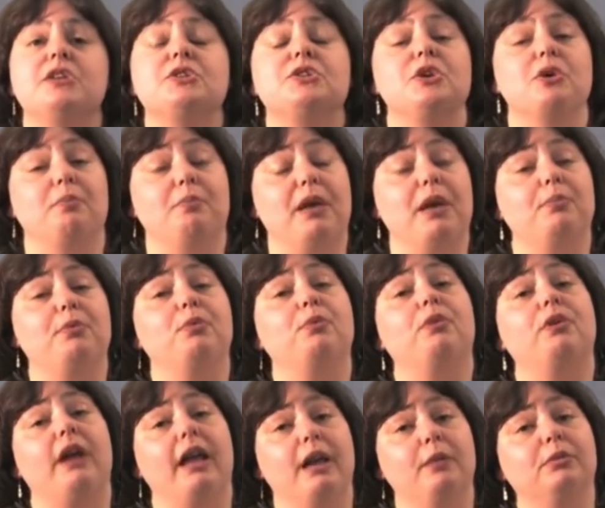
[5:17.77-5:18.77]
So people
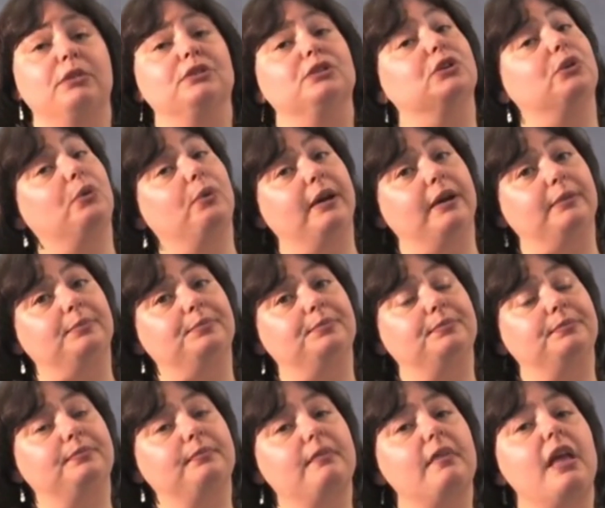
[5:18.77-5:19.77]
were able to quit.
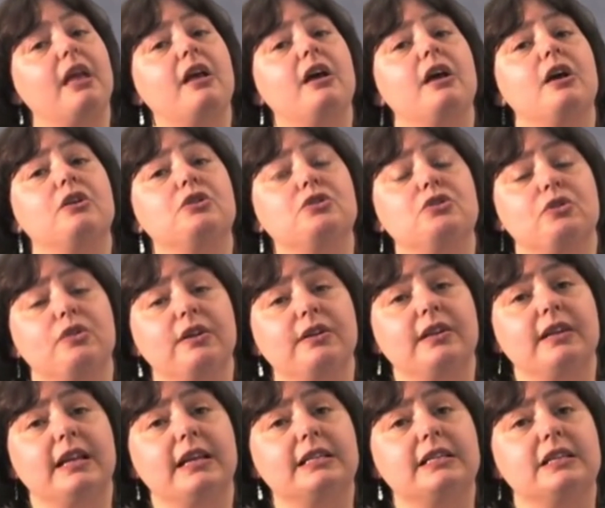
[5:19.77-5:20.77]
During
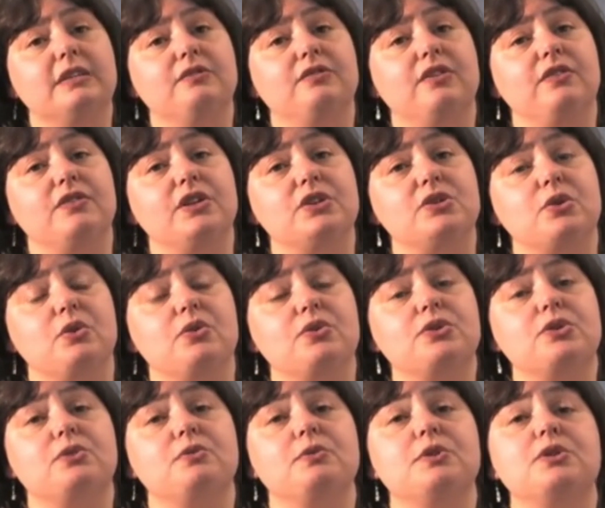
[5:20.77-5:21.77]
the 1950s also,